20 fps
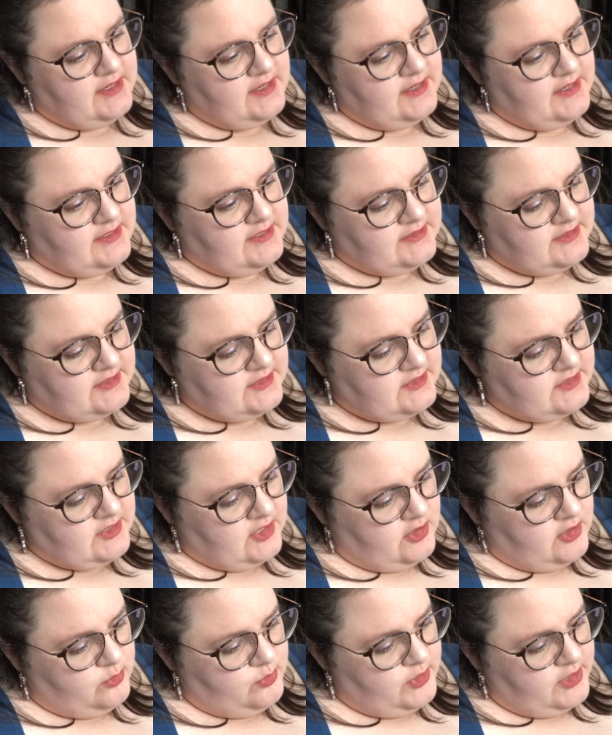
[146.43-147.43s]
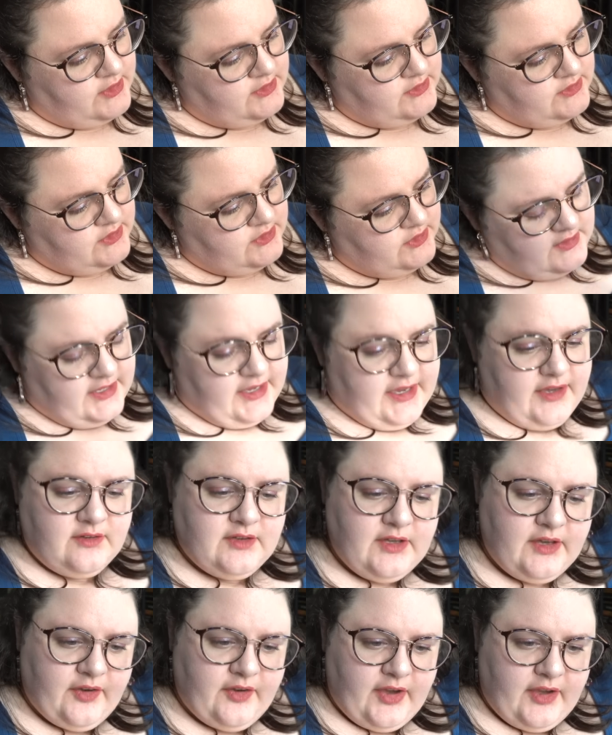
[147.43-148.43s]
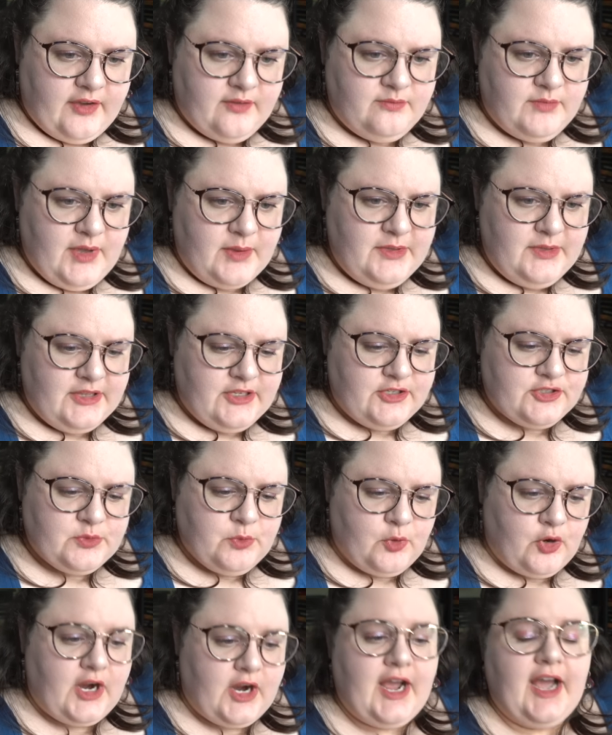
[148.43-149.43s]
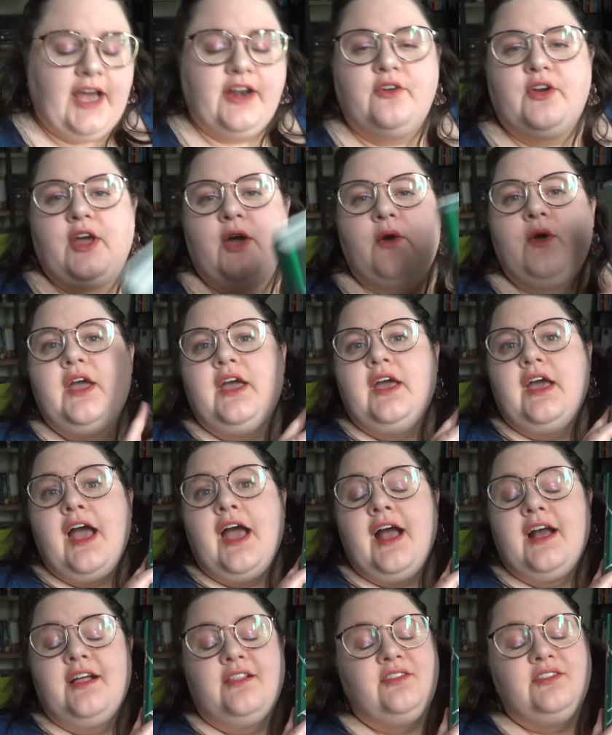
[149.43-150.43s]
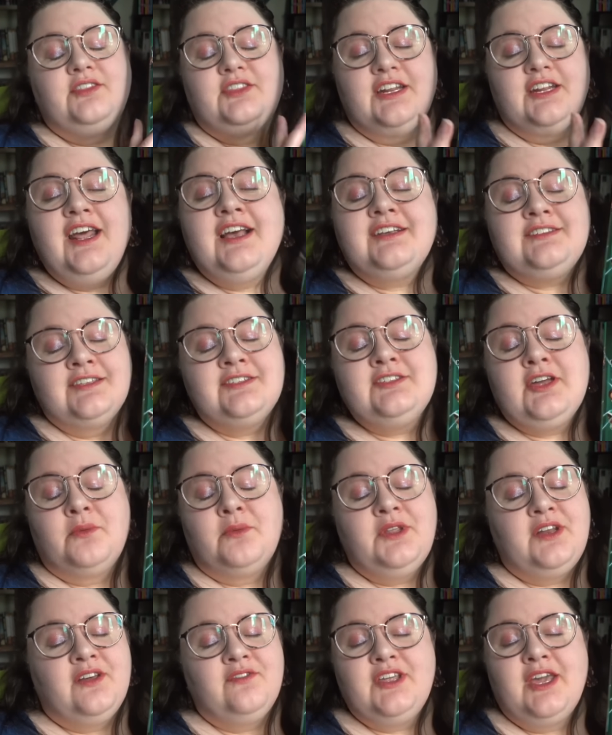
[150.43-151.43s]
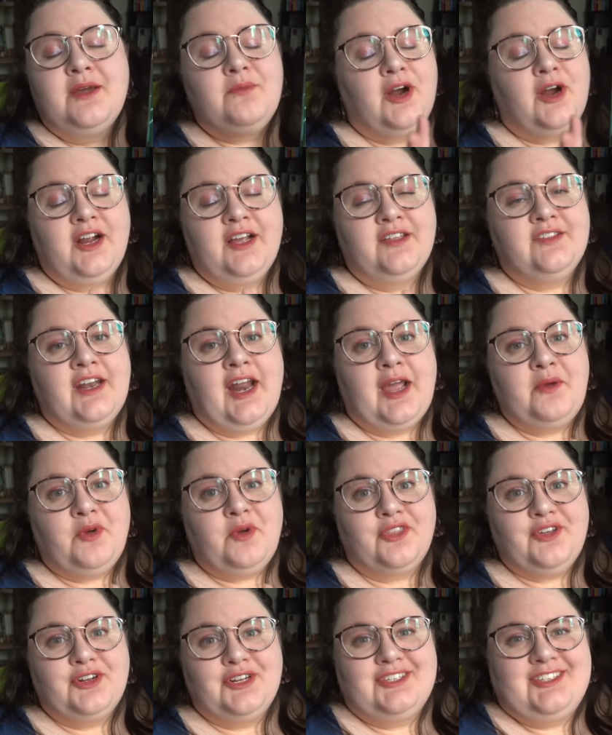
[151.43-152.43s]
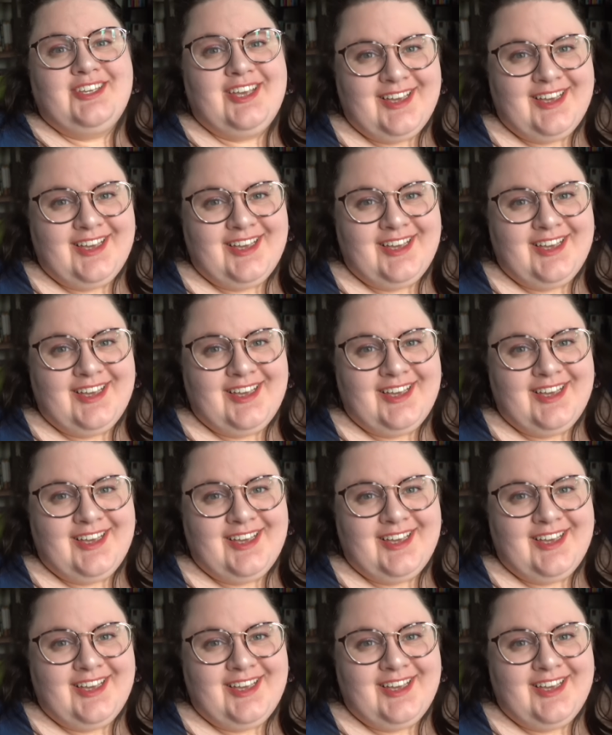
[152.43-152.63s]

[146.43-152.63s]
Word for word: installment. Yeah. Okay. Maybe there's more. I don't know. The next installment of the Amari and the Night Brothers